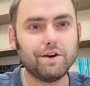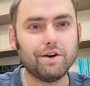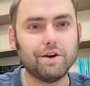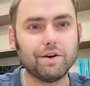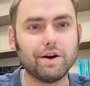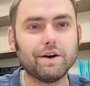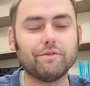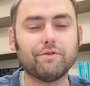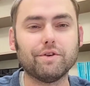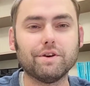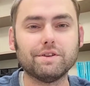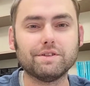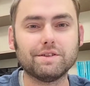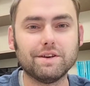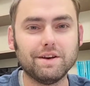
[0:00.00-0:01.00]
All right,
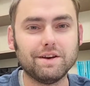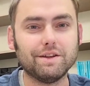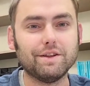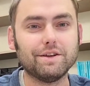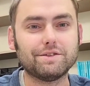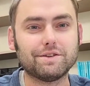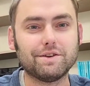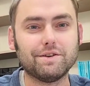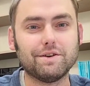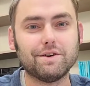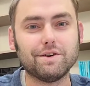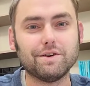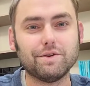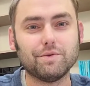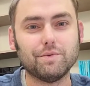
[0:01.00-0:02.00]
friends, let's get
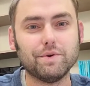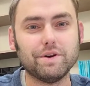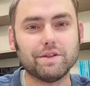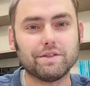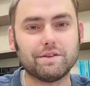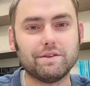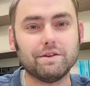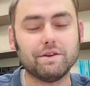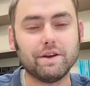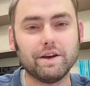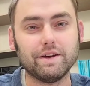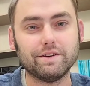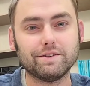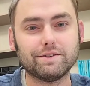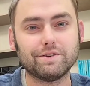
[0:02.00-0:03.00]
on with
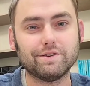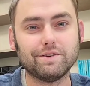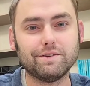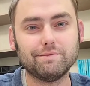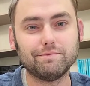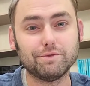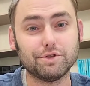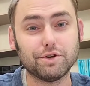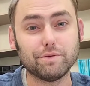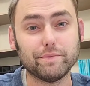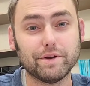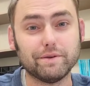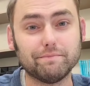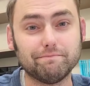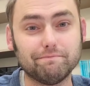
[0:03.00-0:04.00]
today's
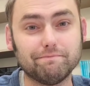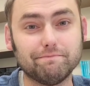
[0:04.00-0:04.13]
sermon.